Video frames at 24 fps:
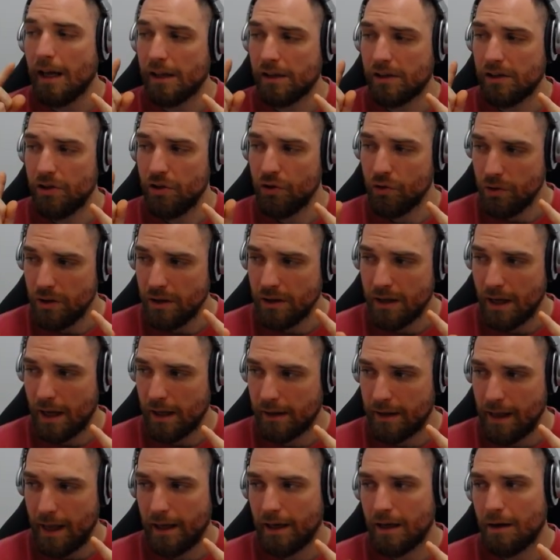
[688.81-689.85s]
and you need a
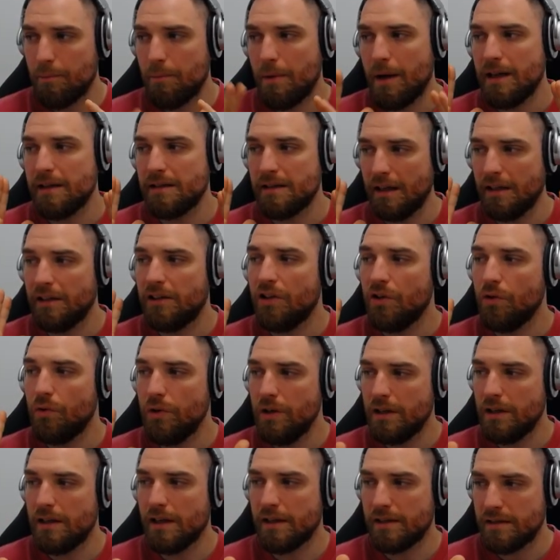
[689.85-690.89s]
database and you
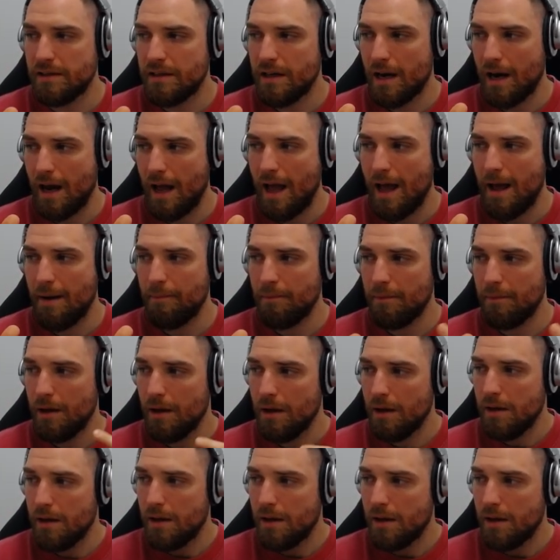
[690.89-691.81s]
need a CRM